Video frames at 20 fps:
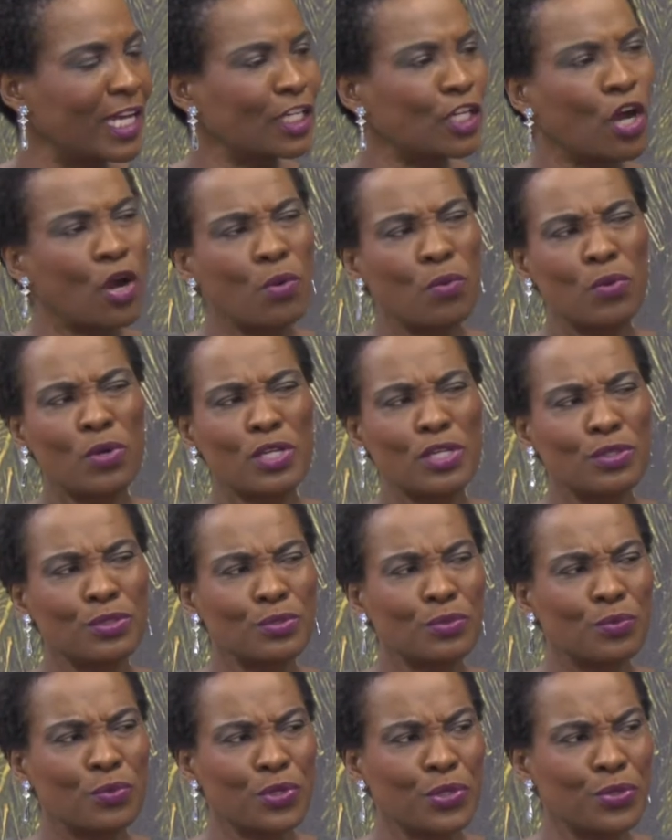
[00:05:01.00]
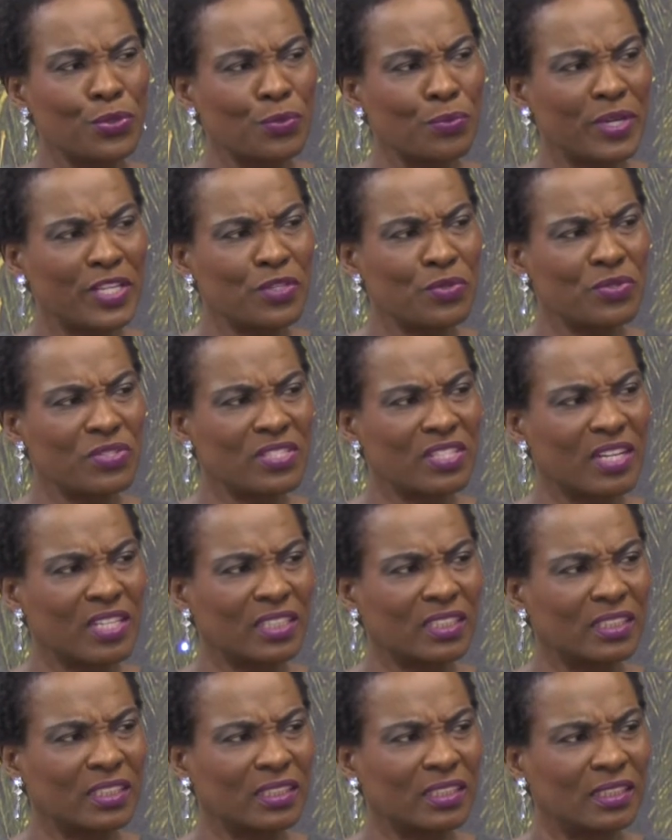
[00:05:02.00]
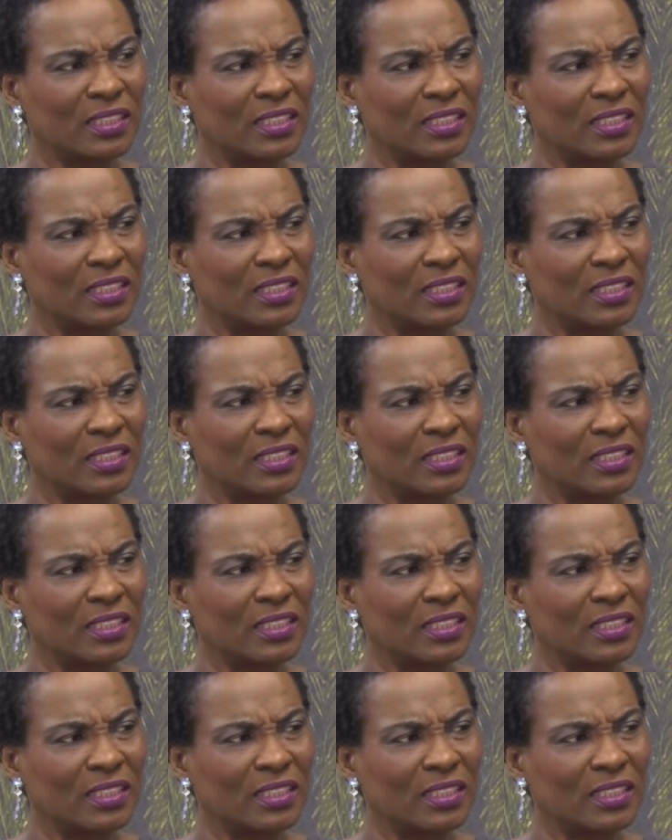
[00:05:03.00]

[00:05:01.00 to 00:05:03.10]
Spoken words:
And how old were you when you started?